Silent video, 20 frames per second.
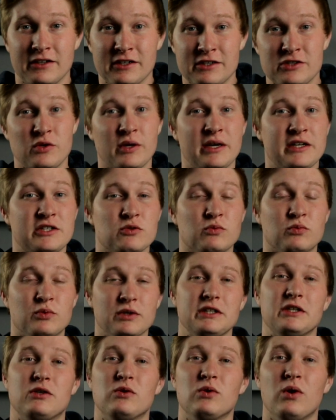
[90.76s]
this creates a
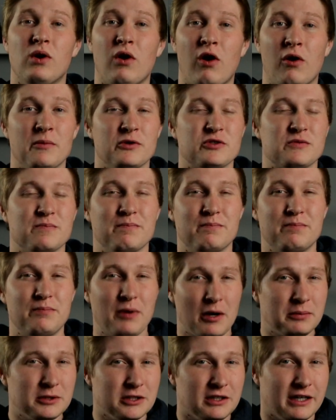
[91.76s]
really cool, almost
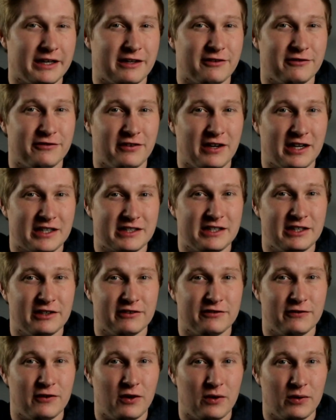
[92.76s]
bubble-like effect in
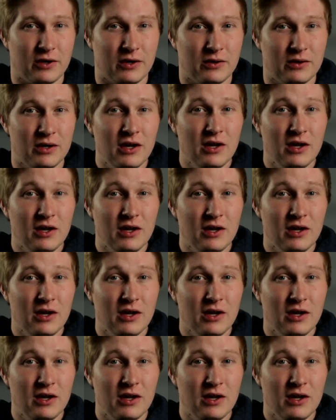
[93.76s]
your photo.